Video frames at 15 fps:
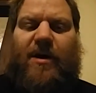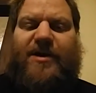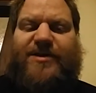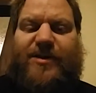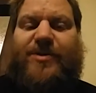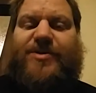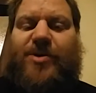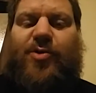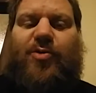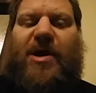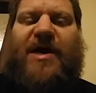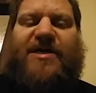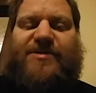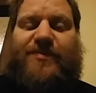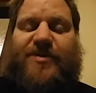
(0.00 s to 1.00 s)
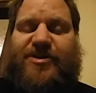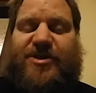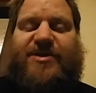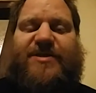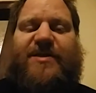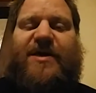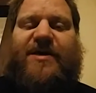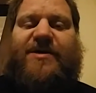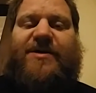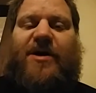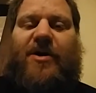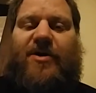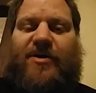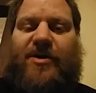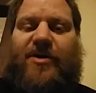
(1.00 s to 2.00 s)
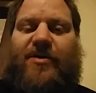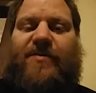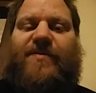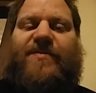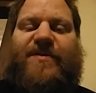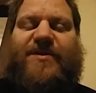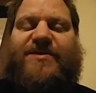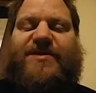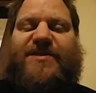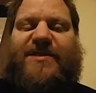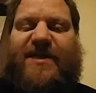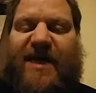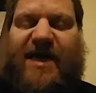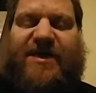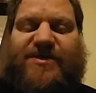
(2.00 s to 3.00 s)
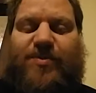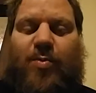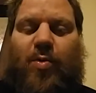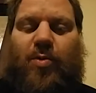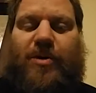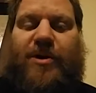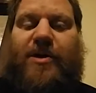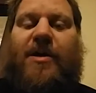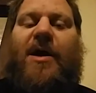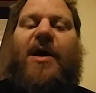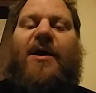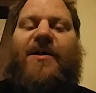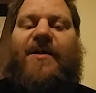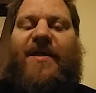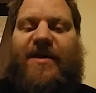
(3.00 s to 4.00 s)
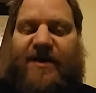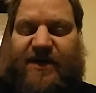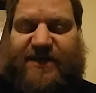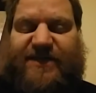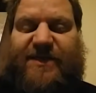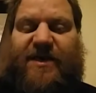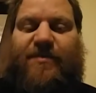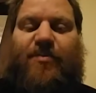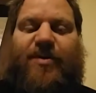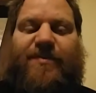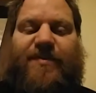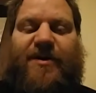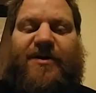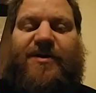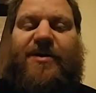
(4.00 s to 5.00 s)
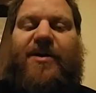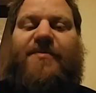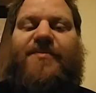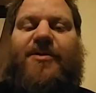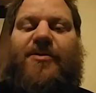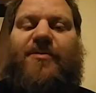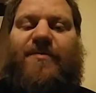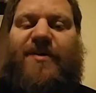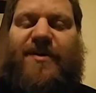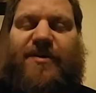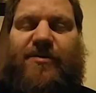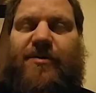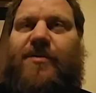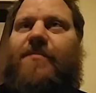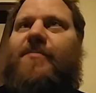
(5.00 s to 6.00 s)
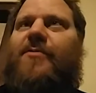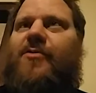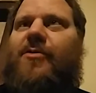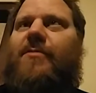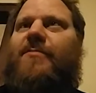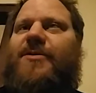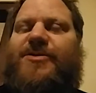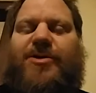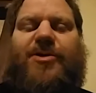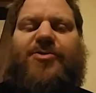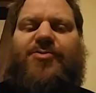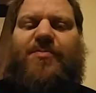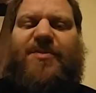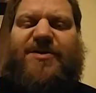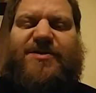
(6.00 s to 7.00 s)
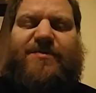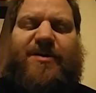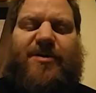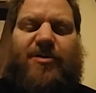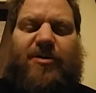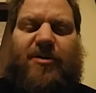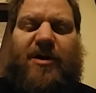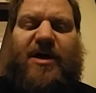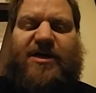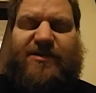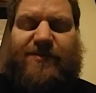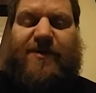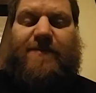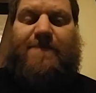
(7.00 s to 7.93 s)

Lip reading: So it's harassment. Just letting y'all know, this is the last warning. The next time we pick you up, you're going to be criminally charged with misdemeanor harassment.